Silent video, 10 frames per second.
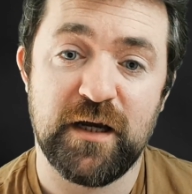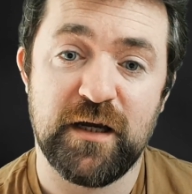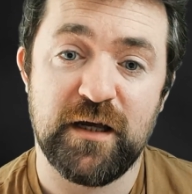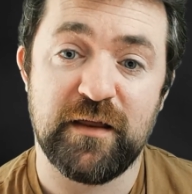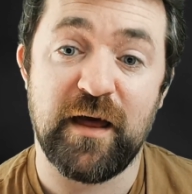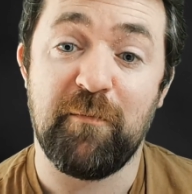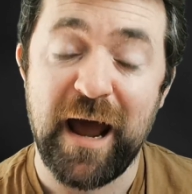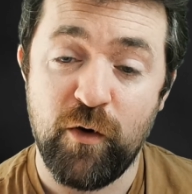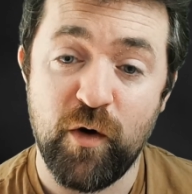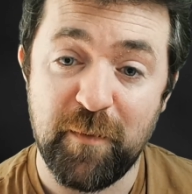Their
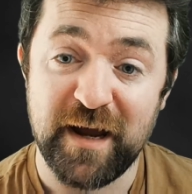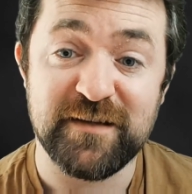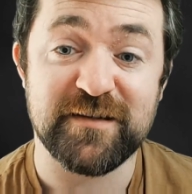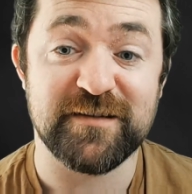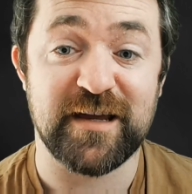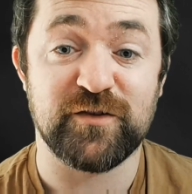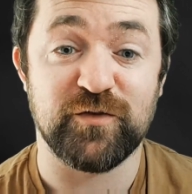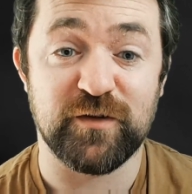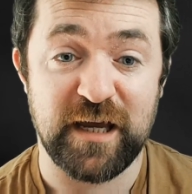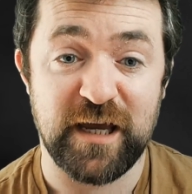power base,
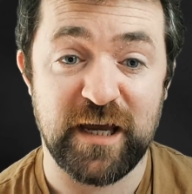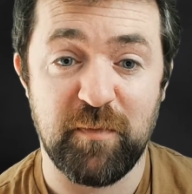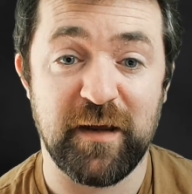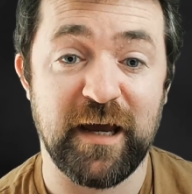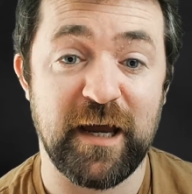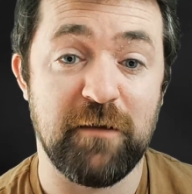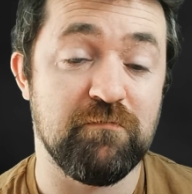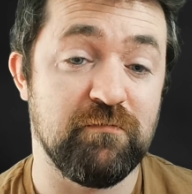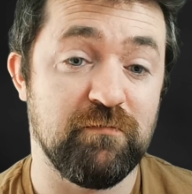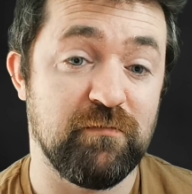Zentil Keep,
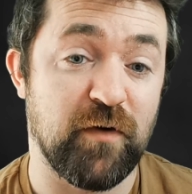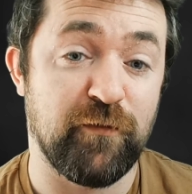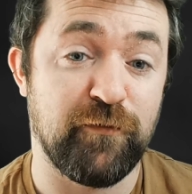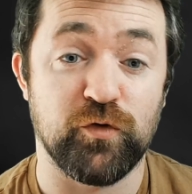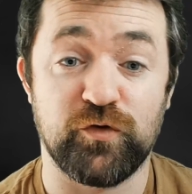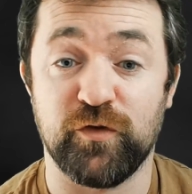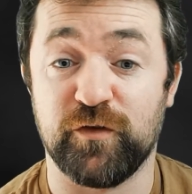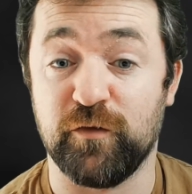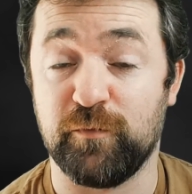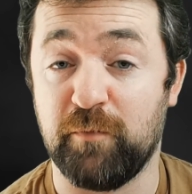became a fortress
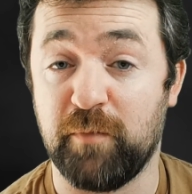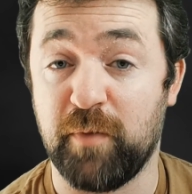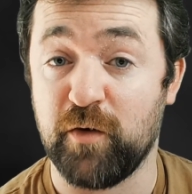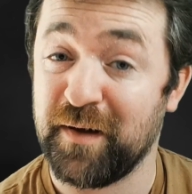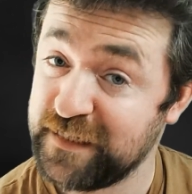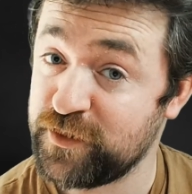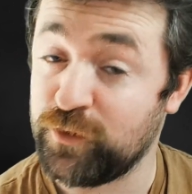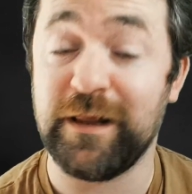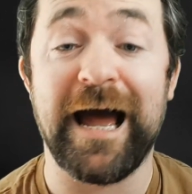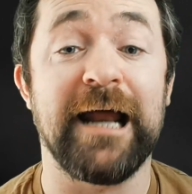of both
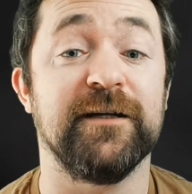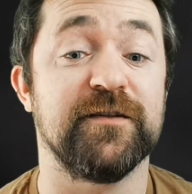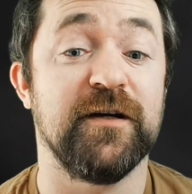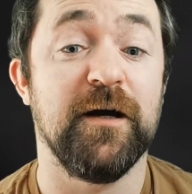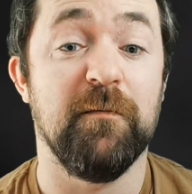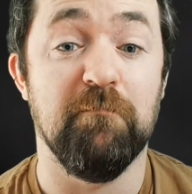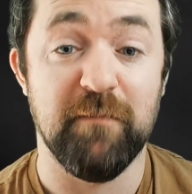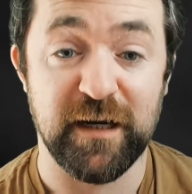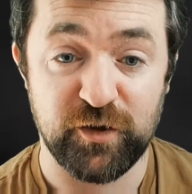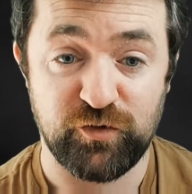political and
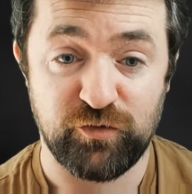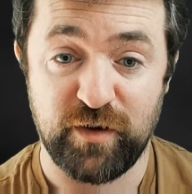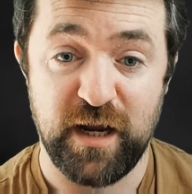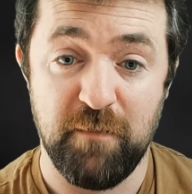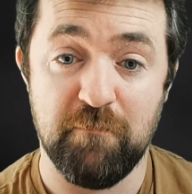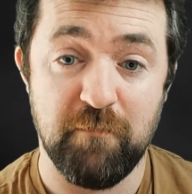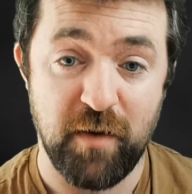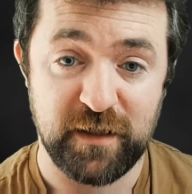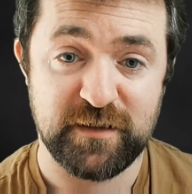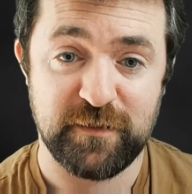military
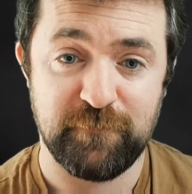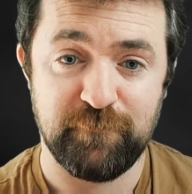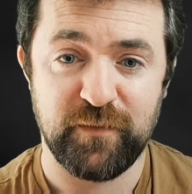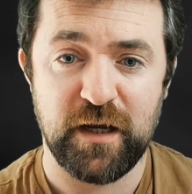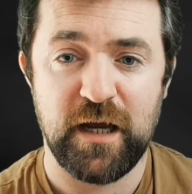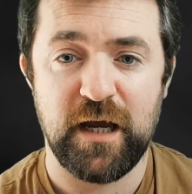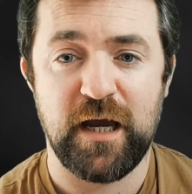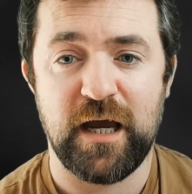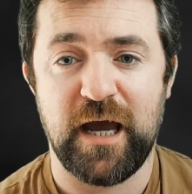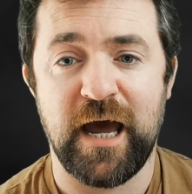might.
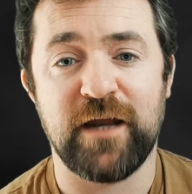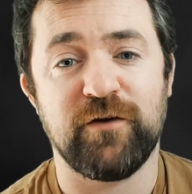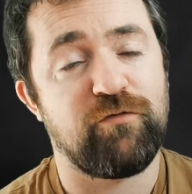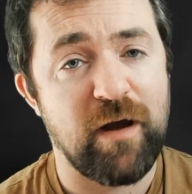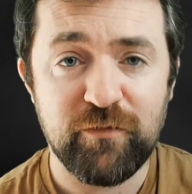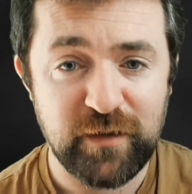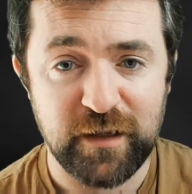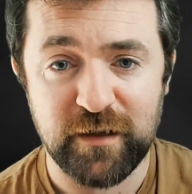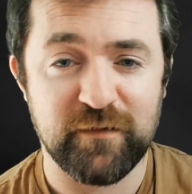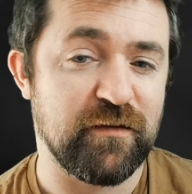And throughout the
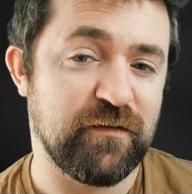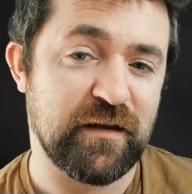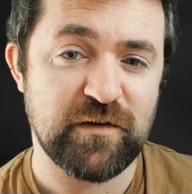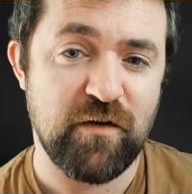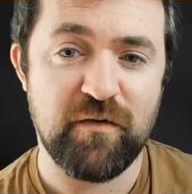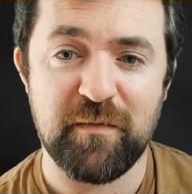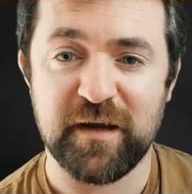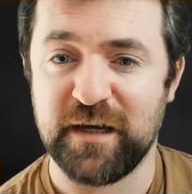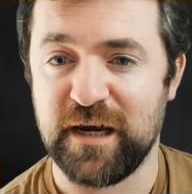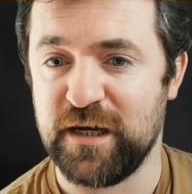years, the Zhentarim
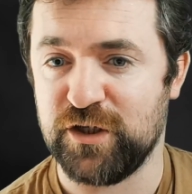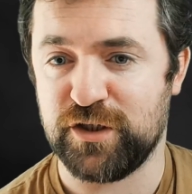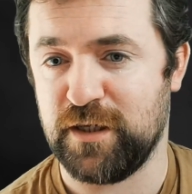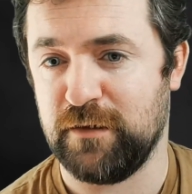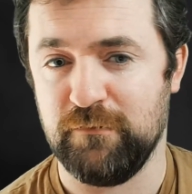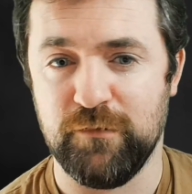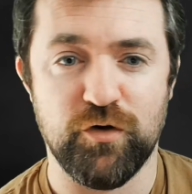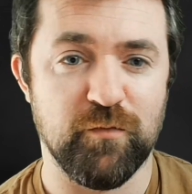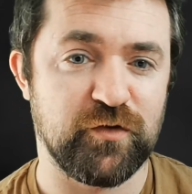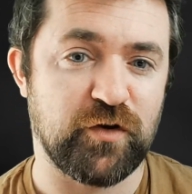engaged in
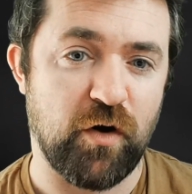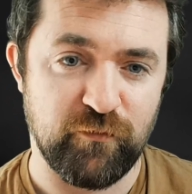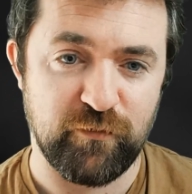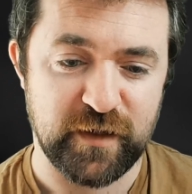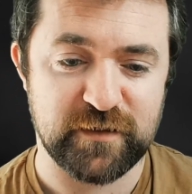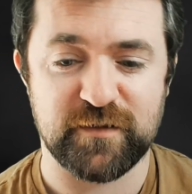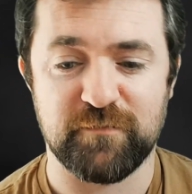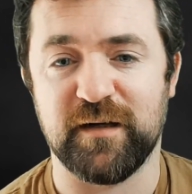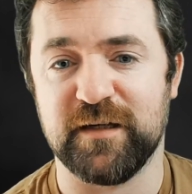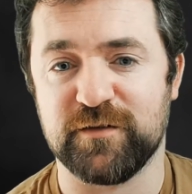numerous conflicts and
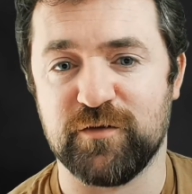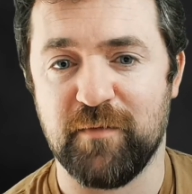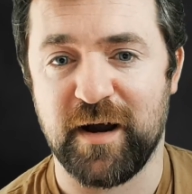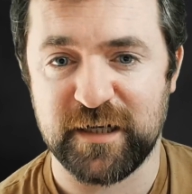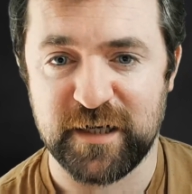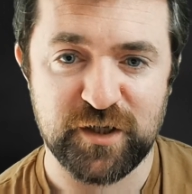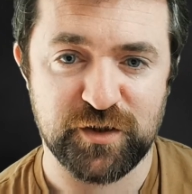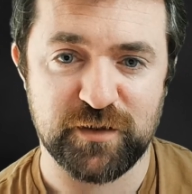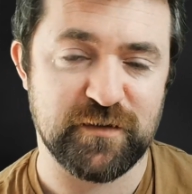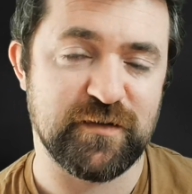political
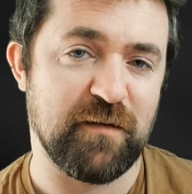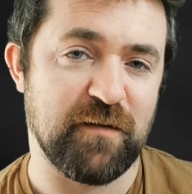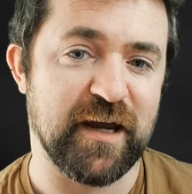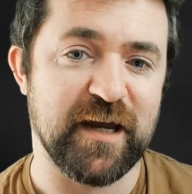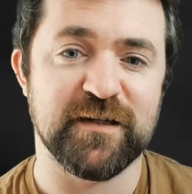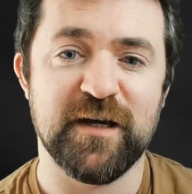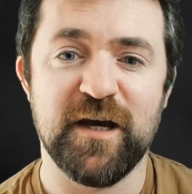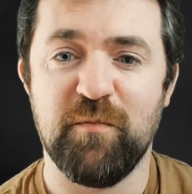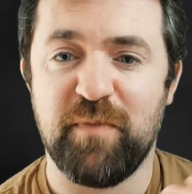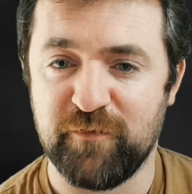machinations. They played
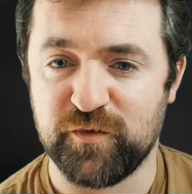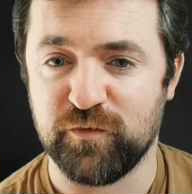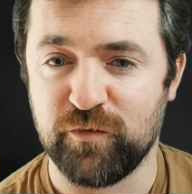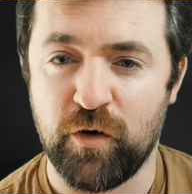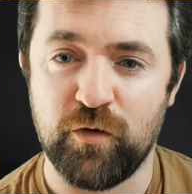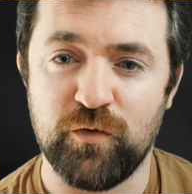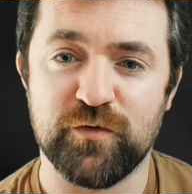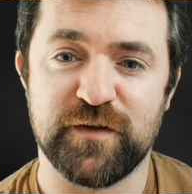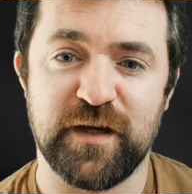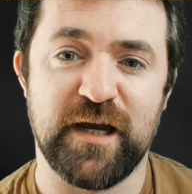pivotal
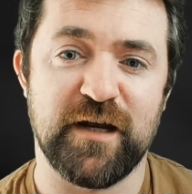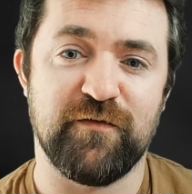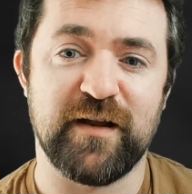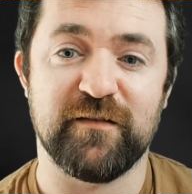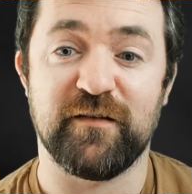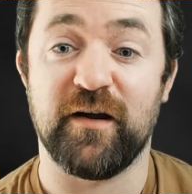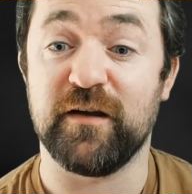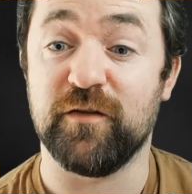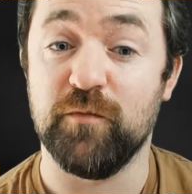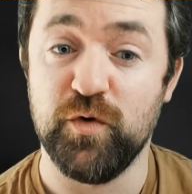roles in events
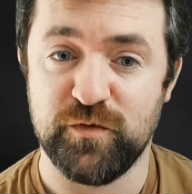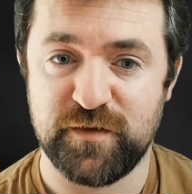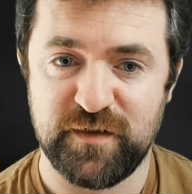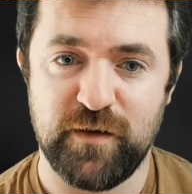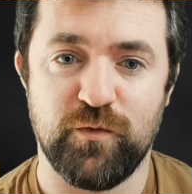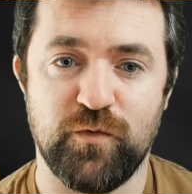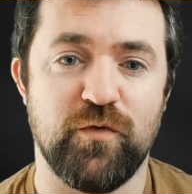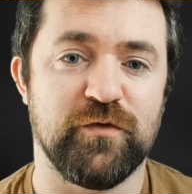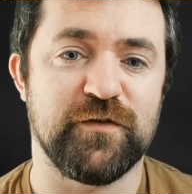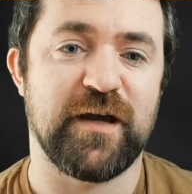like the Moonsea
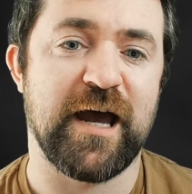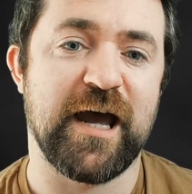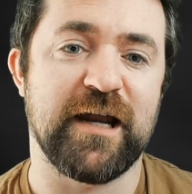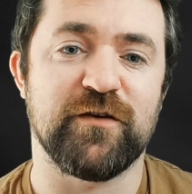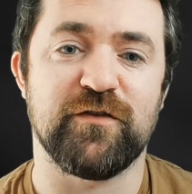Wars and the